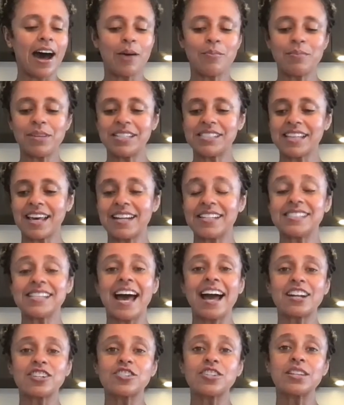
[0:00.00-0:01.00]
is that it's
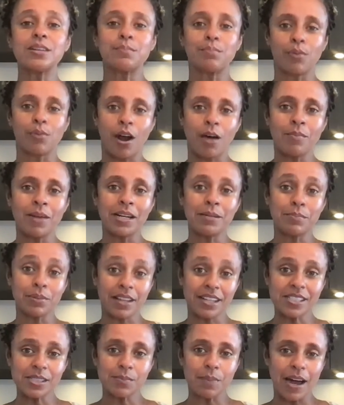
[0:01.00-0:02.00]
actually the bromide
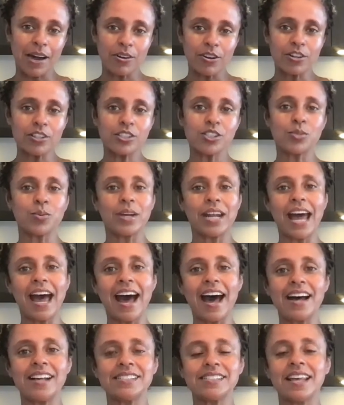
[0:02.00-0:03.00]
plus powder. So it
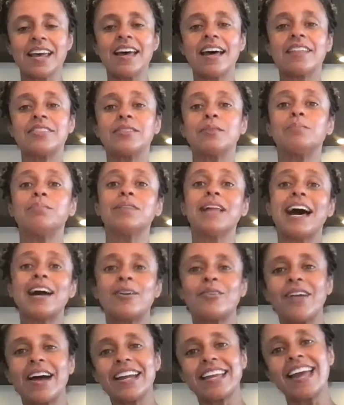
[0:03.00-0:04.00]
has the
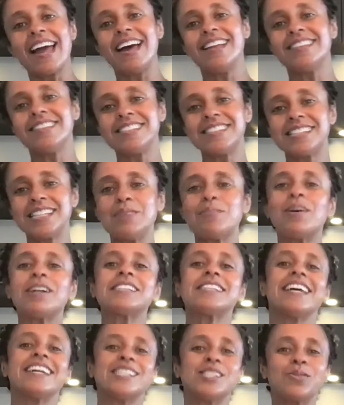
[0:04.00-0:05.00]
bladderwrack and the sea moss,
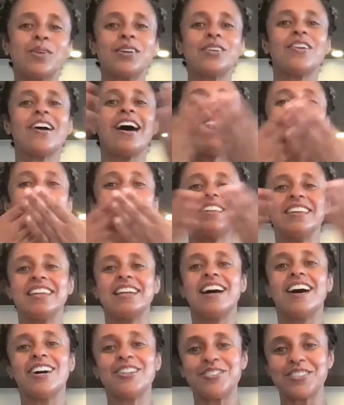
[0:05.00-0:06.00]
hence why you have the
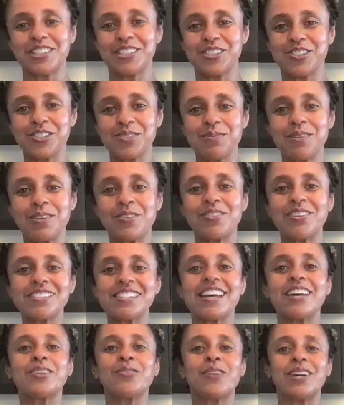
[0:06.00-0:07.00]
102 minerals.
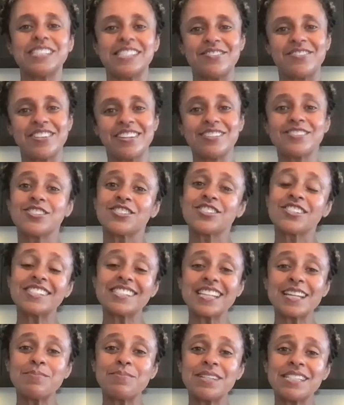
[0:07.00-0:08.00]
Otherwise, if it just
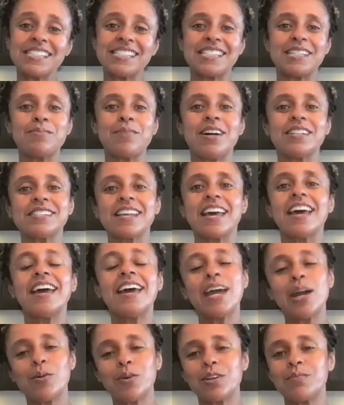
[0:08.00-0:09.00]
had been sea moss, it
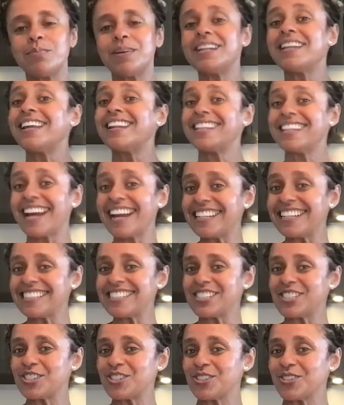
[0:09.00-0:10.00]
would have been
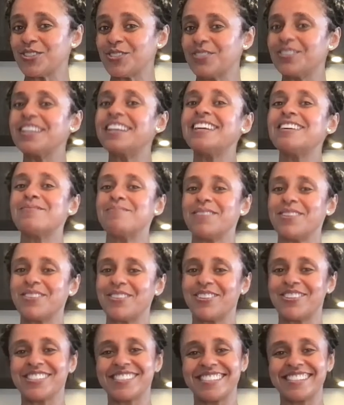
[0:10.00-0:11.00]
92
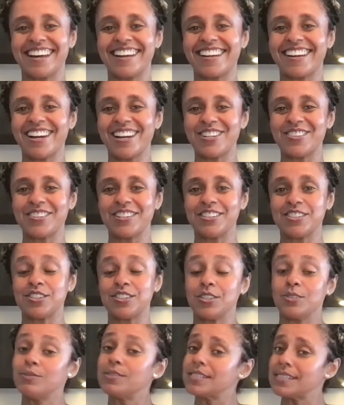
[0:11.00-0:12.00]
minerals, not 102,
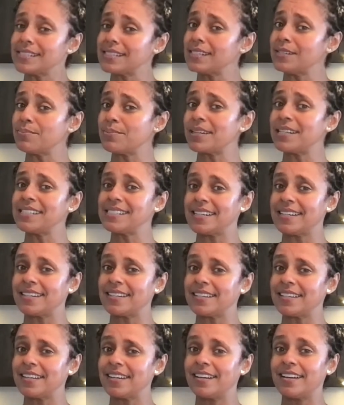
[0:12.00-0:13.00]
which is still pretty darn
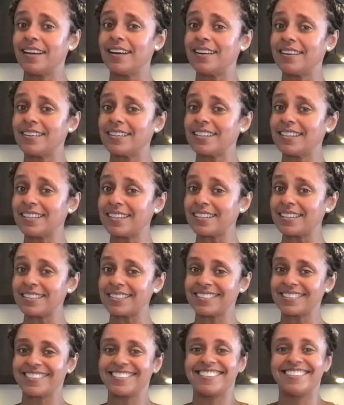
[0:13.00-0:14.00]
good.
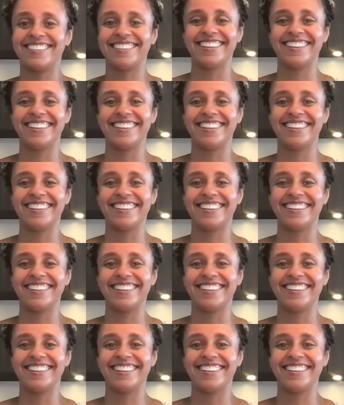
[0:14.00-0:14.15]
Okay.